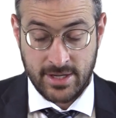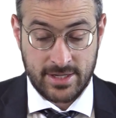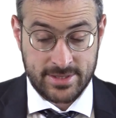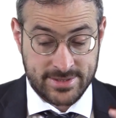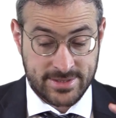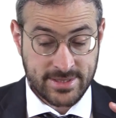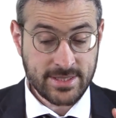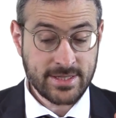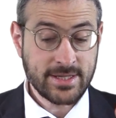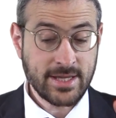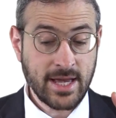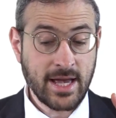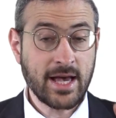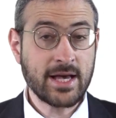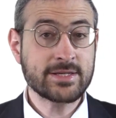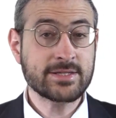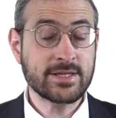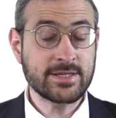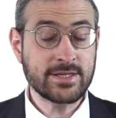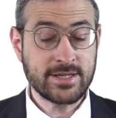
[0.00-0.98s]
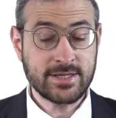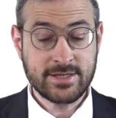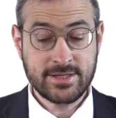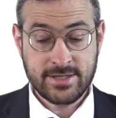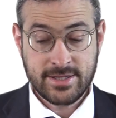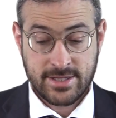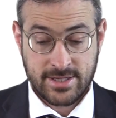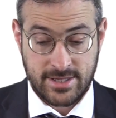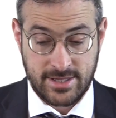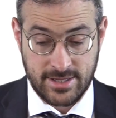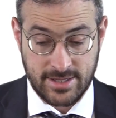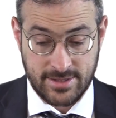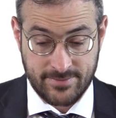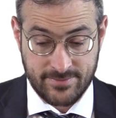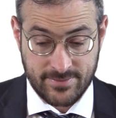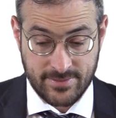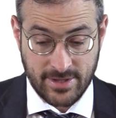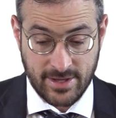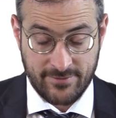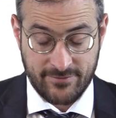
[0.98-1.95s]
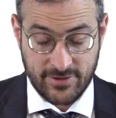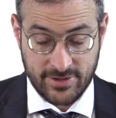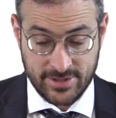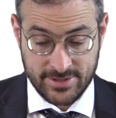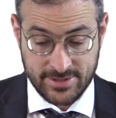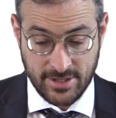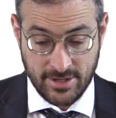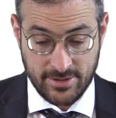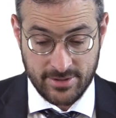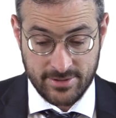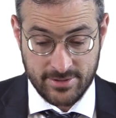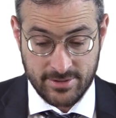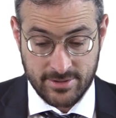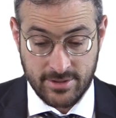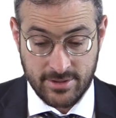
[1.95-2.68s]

city that has in it um, Avodah